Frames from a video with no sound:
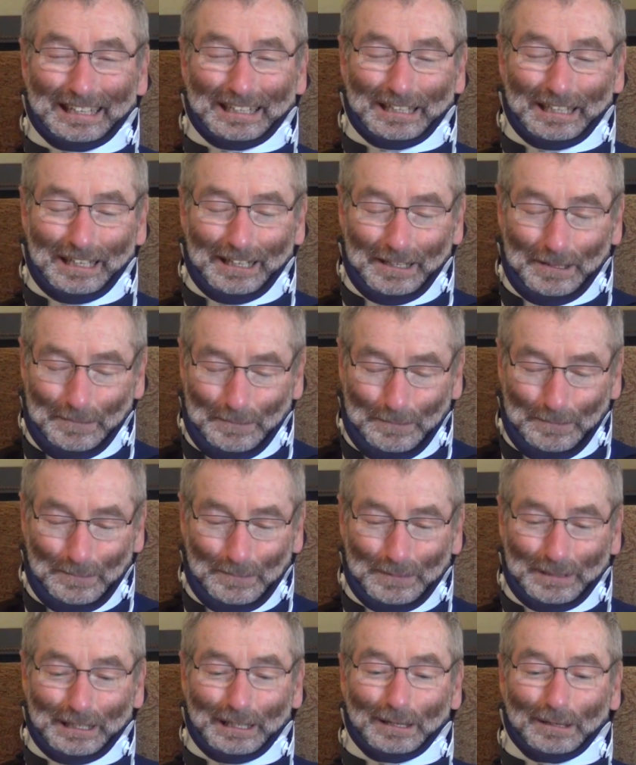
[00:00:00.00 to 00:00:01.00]
Yeah.
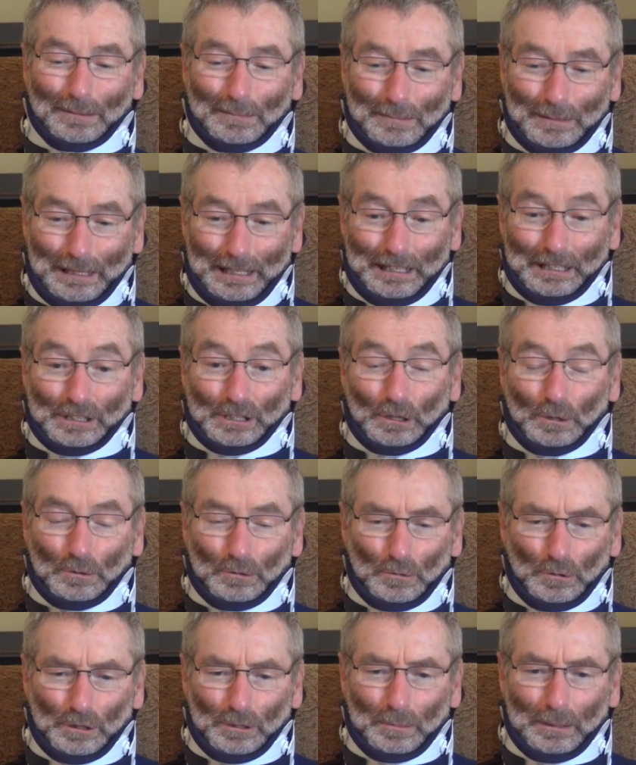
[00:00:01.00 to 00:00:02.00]
So
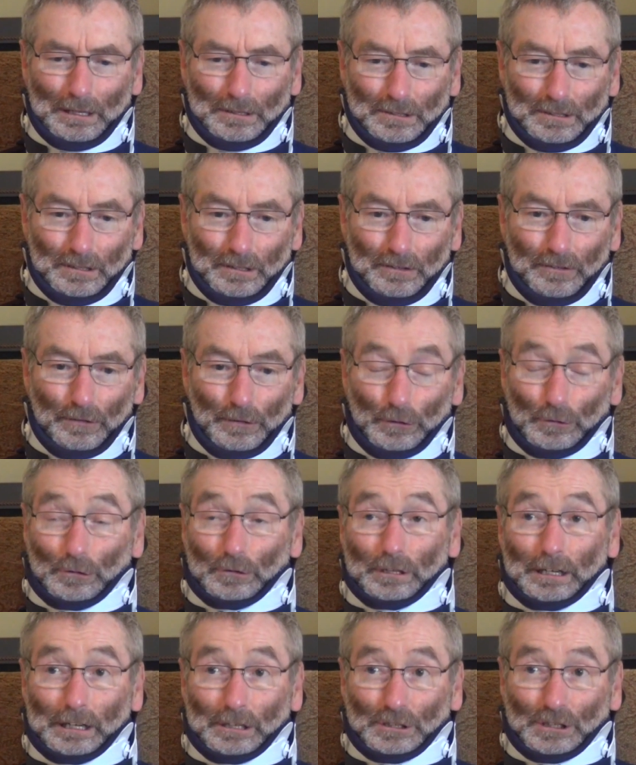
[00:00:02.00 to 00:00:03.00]
we're about the 3rd
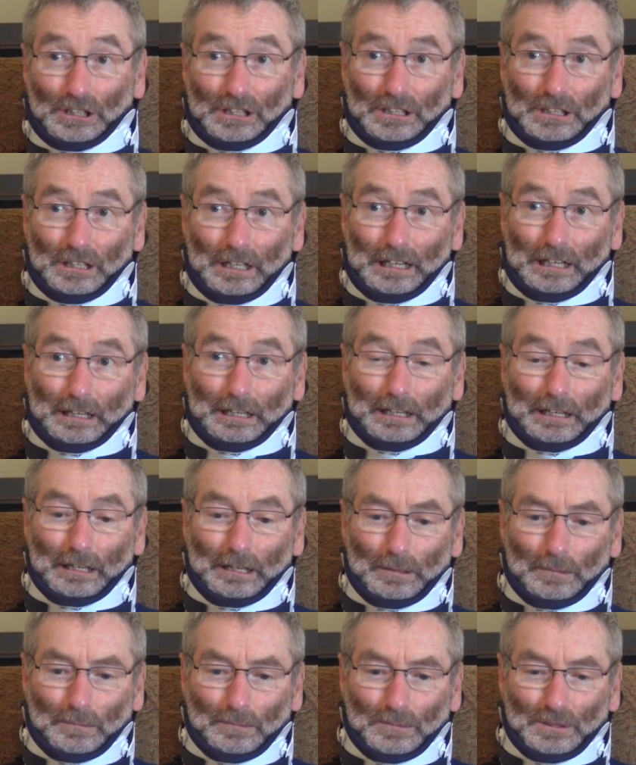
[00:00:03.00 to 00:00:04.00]
largest.
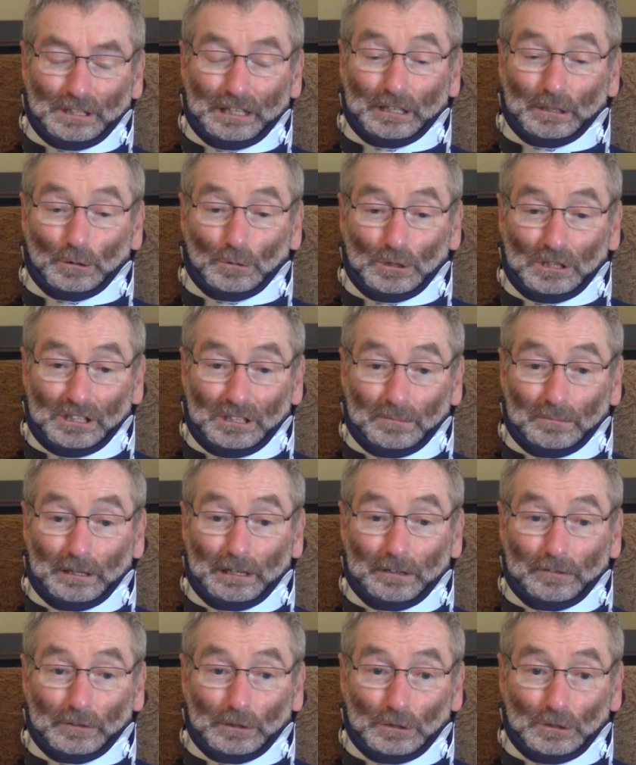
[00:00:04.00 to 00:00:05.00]
St. Louis and
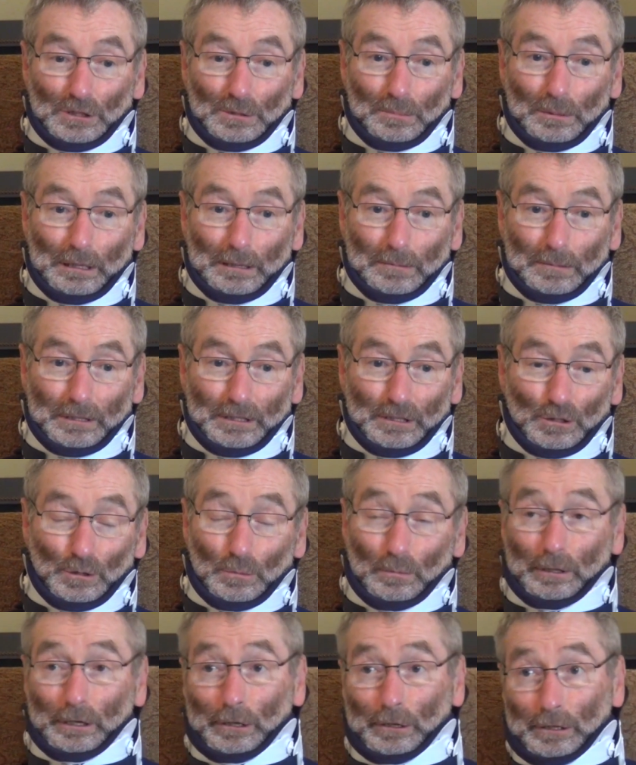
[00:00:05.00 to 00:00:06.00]
Bellevue is probably
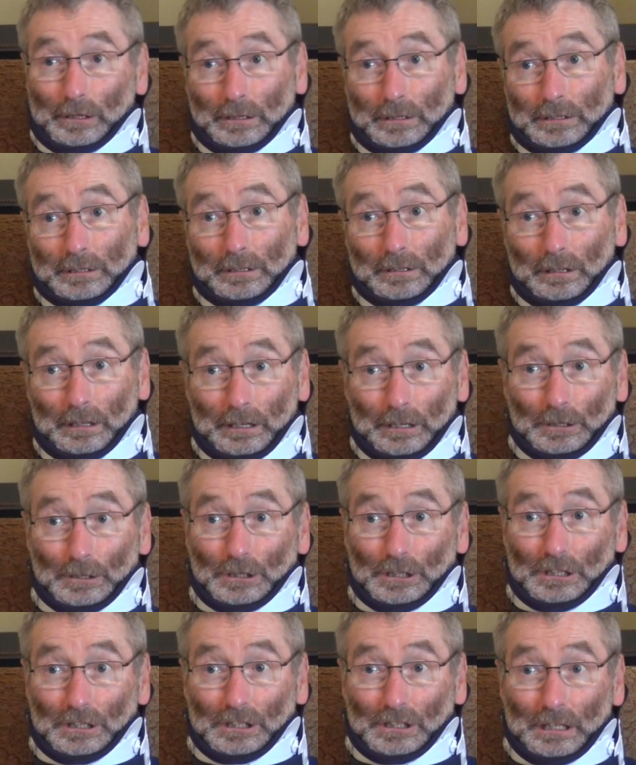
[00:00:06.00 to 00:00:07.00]
numerically the
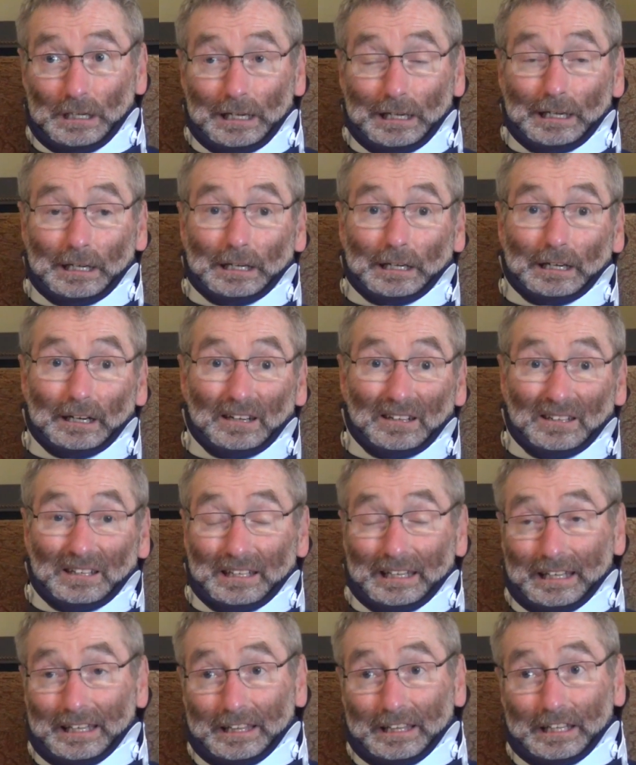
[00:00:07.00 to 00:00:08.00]
largest. The
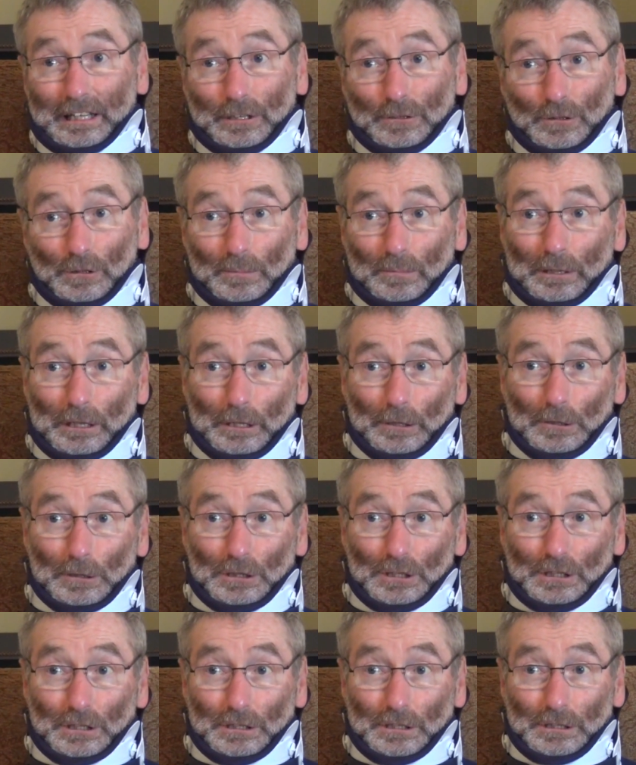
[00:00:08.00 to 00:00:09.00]
cathedral
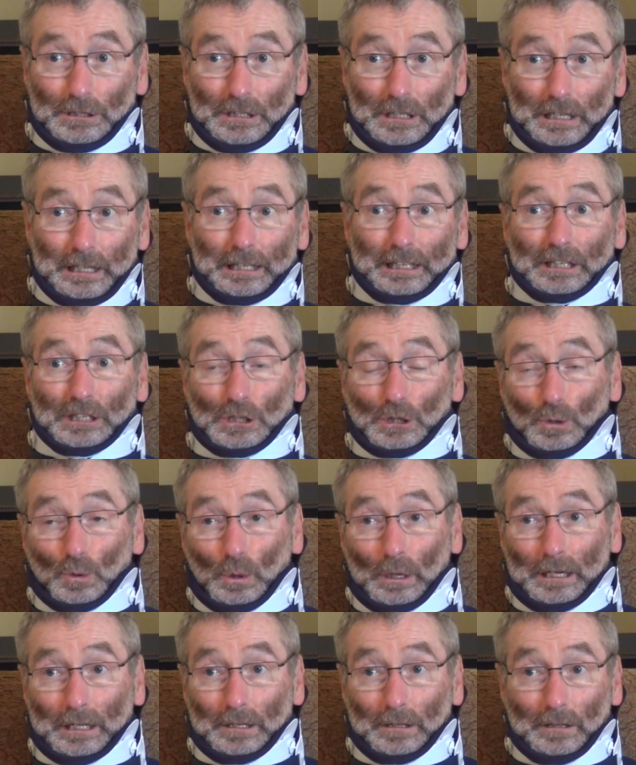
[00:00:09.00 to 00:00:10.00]
parishes is
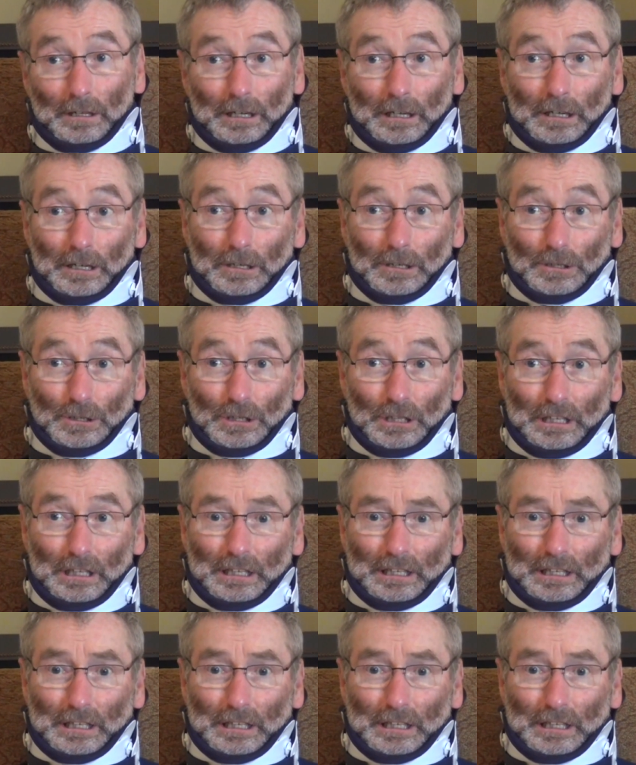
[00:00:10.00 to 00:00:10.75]
quite large.